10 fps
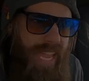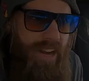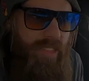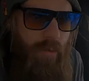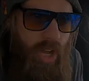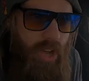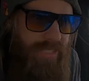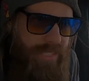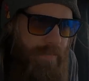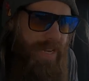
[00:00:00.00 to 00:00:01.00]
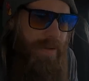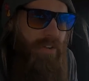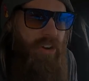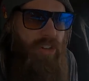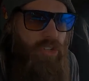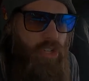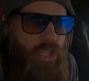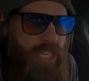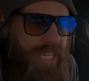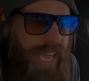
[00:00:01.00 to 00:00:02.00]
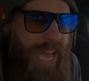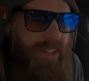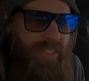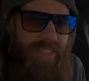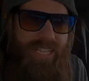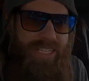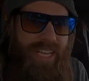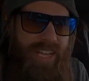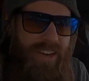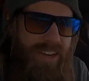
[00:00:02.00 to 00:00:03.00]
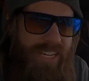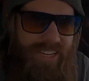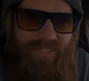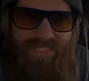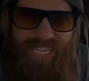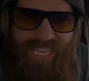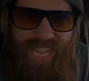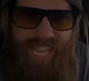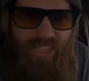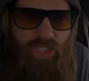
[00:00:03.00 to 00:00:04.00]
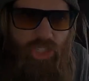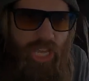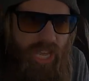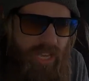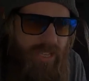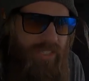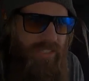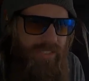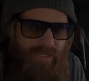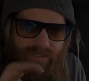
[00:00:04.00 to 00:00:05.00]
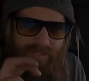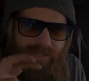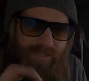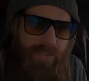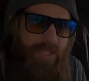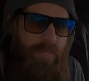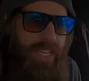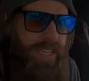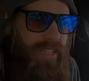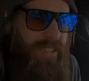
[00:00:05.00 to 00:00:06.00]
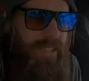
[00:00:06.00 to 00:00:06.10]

the cattle that we haul in September are usually cattle that uh, are kind of teenaged, so to speak.